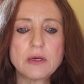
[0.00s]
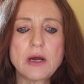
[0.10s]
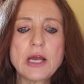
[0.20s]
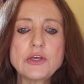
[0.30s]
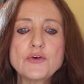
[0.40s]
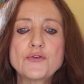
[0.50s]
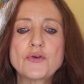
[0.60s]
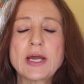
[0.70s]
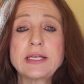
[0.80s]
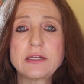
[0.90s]
Are you
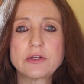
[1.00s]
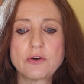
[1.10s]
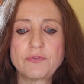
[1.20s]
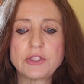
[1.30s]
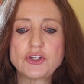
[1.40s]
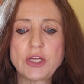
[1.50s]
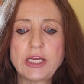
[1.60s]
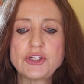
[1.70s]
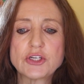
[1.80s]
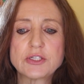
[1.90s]
frightened of the
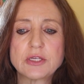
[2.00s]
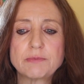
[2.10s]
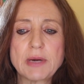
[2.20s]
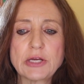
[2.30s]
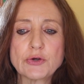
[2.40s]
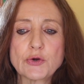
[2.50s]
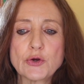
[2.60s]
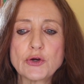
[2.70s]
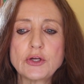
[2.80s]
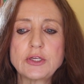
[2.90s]
changes that might
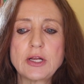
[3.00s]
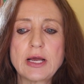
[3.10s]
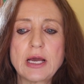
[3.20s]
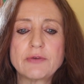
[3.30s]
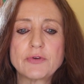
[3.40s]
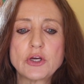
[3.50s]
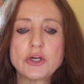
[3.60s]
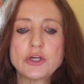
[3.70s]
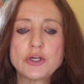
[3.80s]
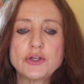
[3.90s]
occur in your life
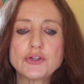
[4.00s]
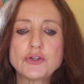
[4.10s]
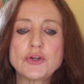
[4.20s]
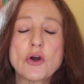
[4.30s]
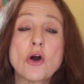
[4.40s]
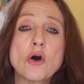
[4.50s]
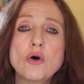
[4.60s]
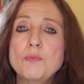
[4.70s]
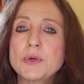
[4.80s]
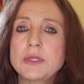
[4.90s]
should you
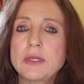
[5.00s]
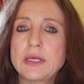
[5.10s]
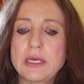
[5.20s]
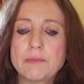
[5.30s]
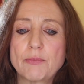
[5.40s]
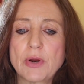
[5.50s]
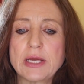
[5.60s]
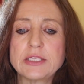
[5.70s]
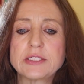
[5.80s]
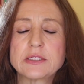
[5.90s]
openly
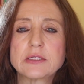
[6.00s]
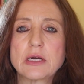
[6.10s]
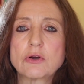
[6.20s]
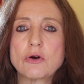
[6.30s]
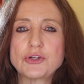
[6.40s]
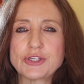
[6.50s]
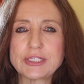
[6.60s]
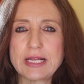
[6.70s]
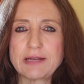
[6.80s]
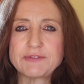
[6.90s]
embrace a
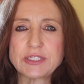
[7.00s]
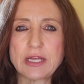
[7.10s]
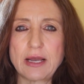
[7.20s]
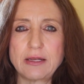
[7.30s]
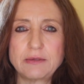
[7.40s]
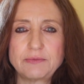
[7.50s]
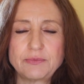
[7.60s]
conscious lifestyle.